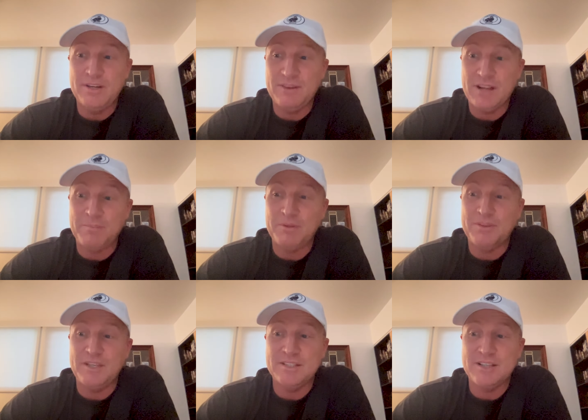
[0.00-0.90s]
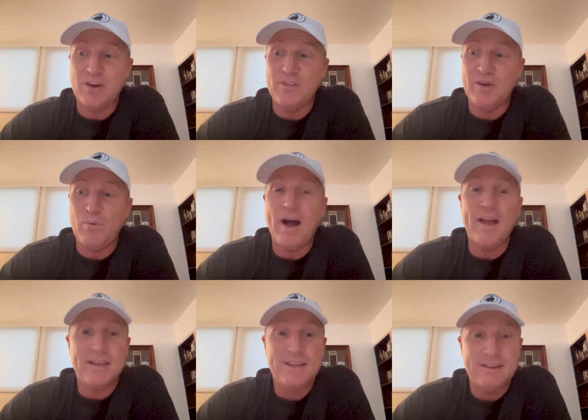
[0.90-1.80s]
and if a couple of things go their
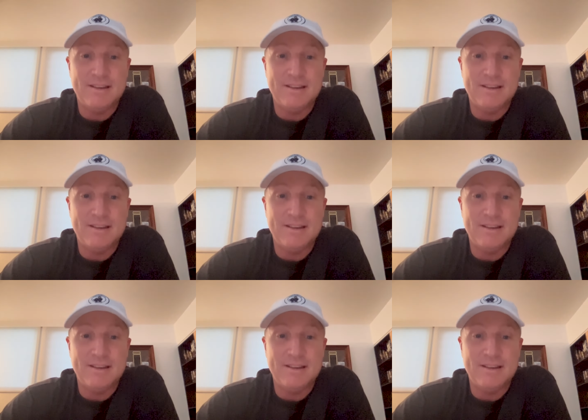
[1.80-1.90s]
way,